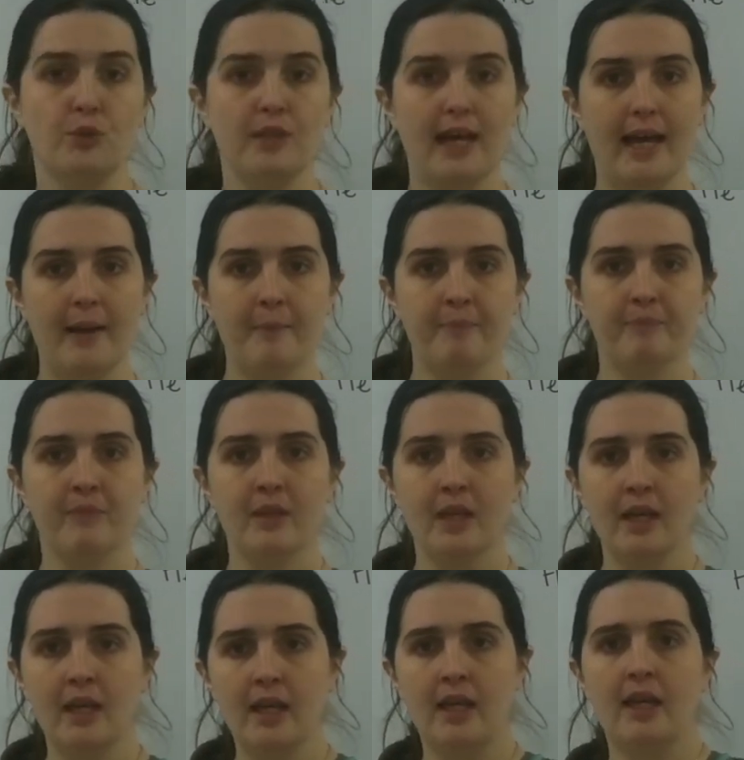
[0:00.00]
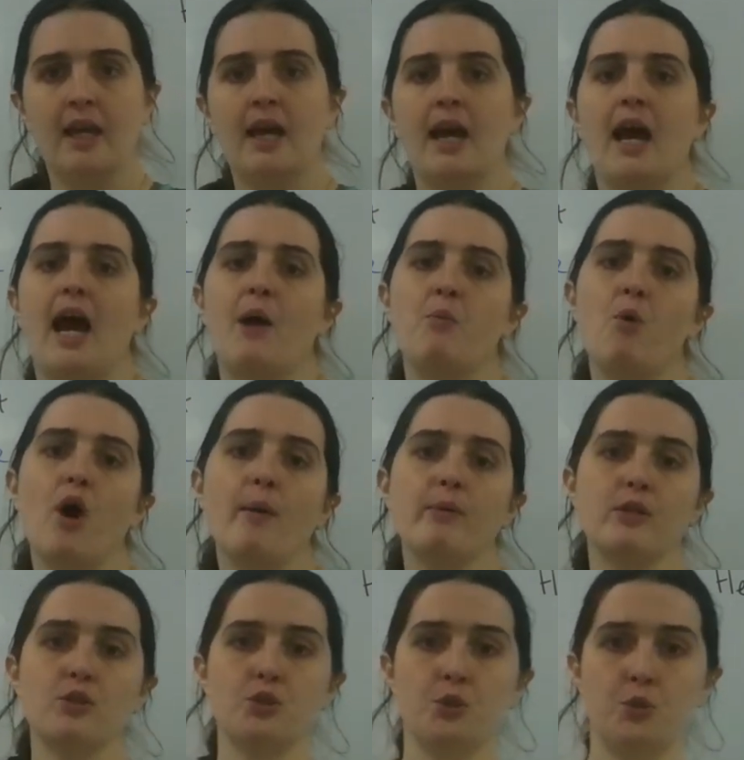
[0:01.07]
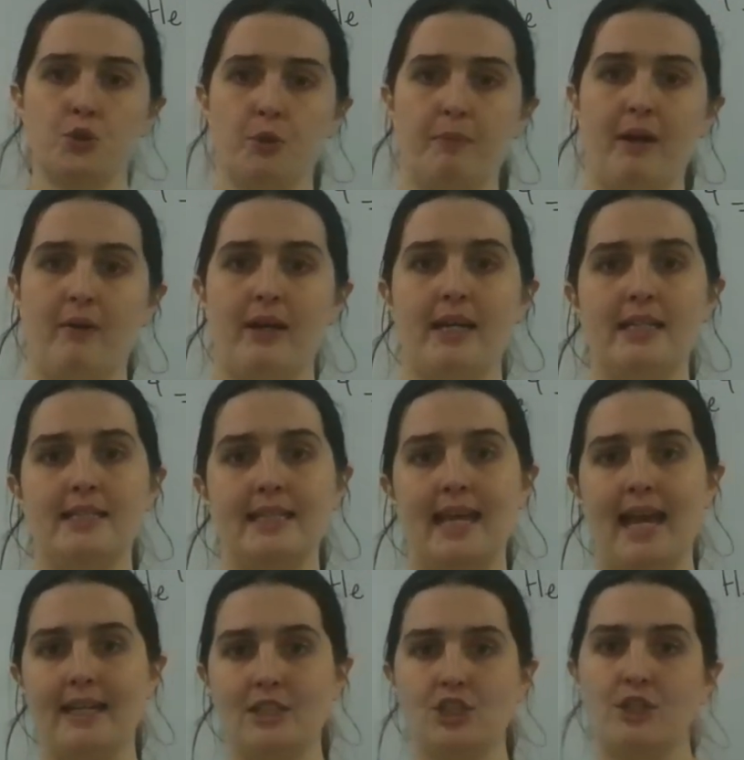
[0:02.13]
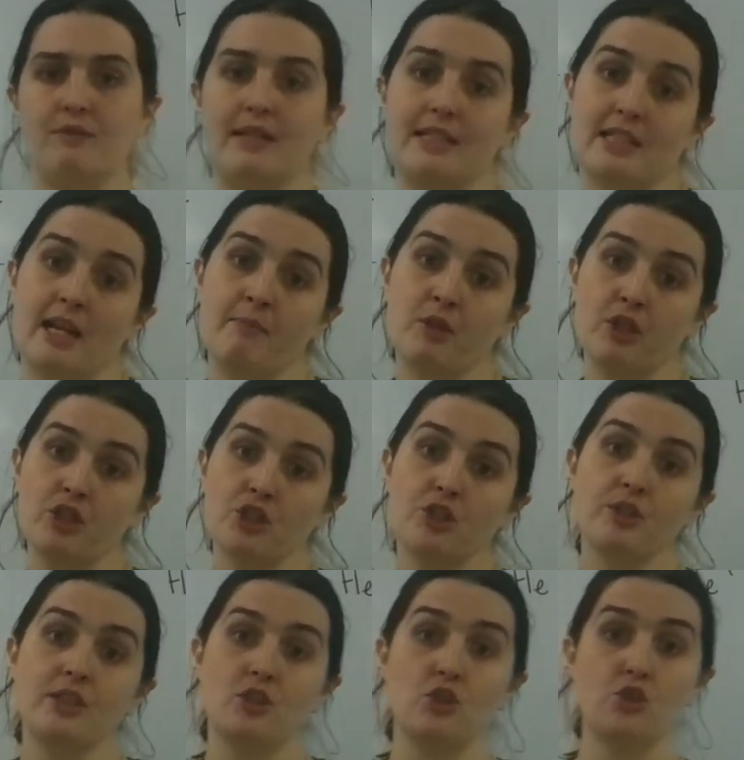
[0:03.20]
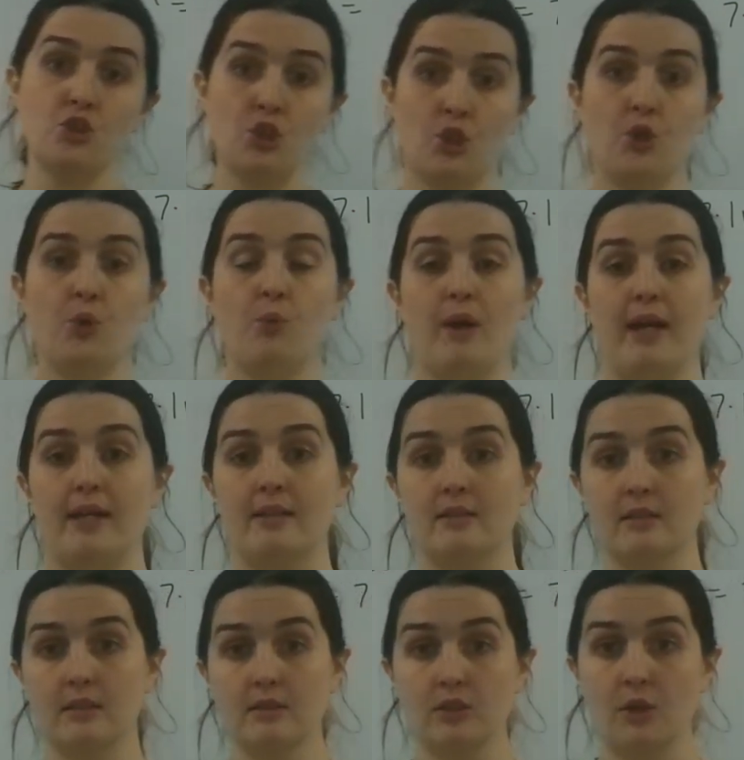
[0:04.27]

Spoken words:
2 there. And what I'm going to talk about is the energy release. And I'm going to do this in two ways.